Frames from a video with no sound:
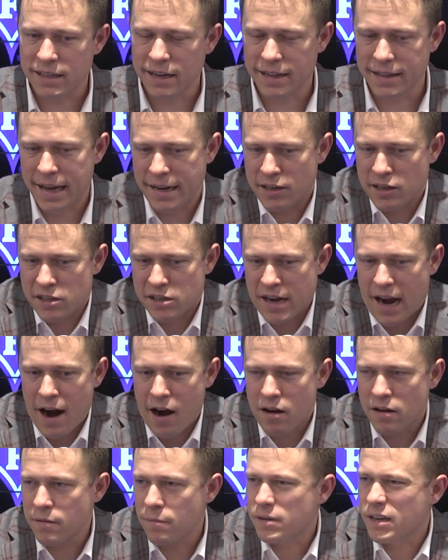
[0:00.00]
that
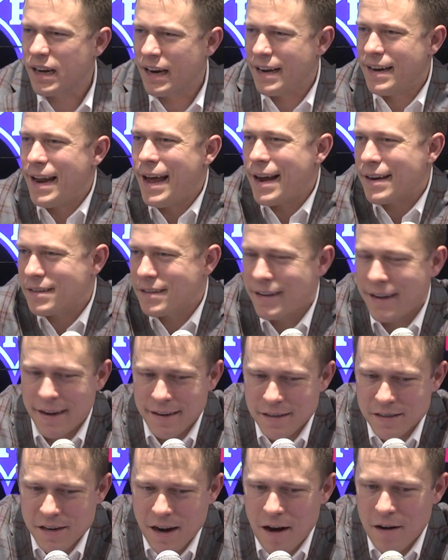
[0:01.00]
desire to connect and that
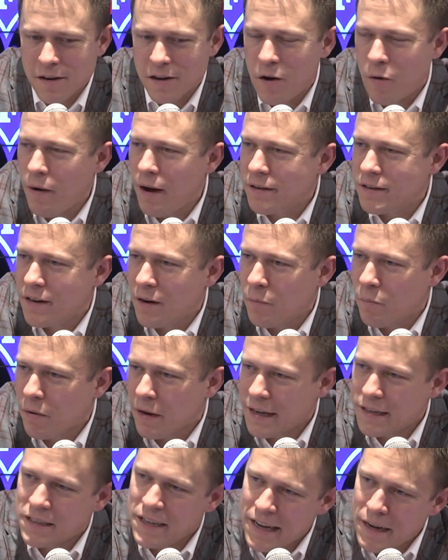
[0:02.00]
desire to go out there and
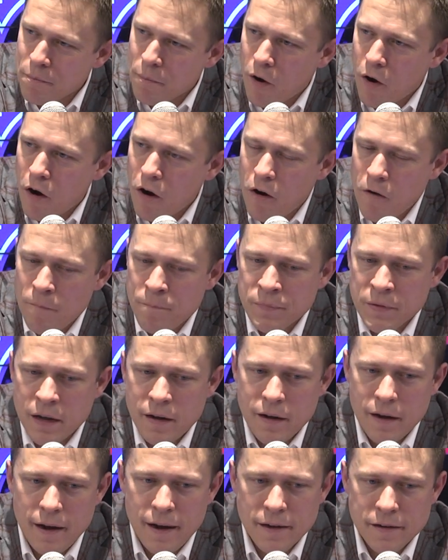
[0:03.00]
play team ball.
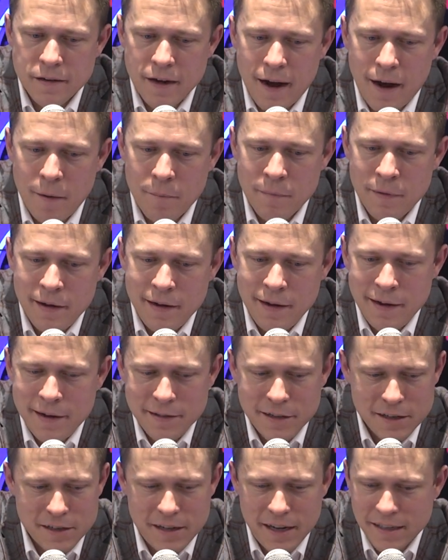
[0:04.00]
And
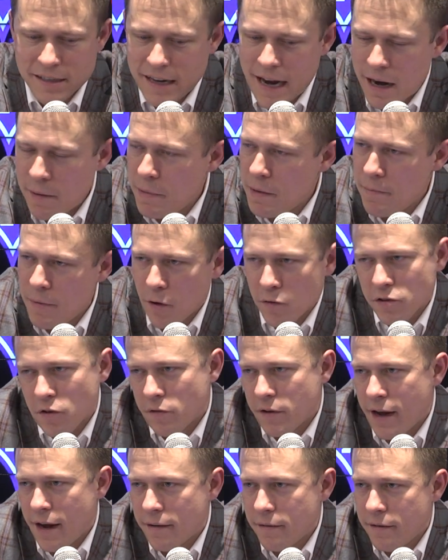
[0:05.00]
this thing's got to be built
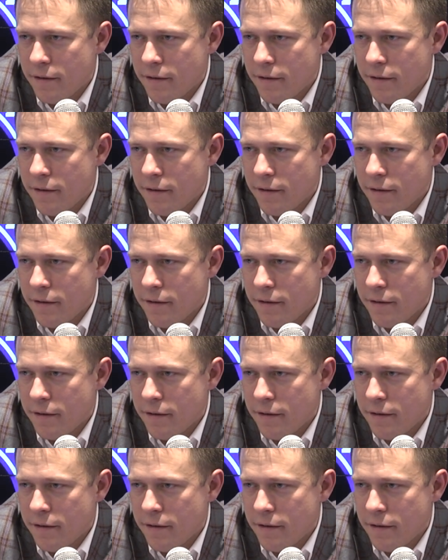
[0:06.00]
on that.